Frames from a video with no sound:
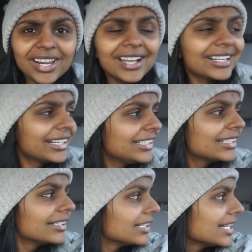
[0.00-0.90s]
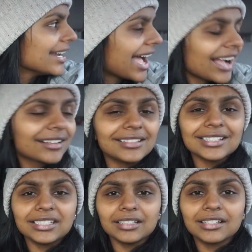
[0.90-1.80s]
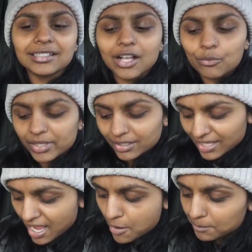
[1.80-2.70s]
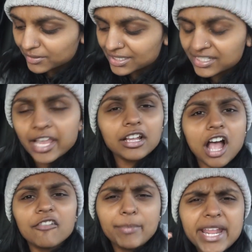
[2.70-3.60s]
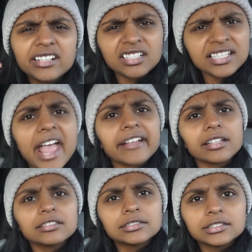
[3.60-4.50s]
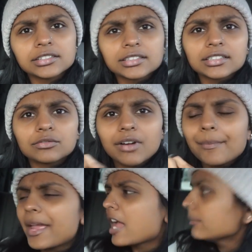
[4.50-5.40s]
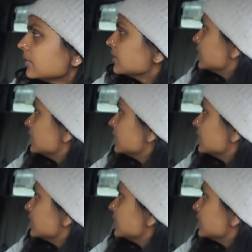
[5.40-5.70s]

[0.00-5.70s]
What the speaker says: And I need to knock this sickness out because I am sick of being sick. Right, Bam?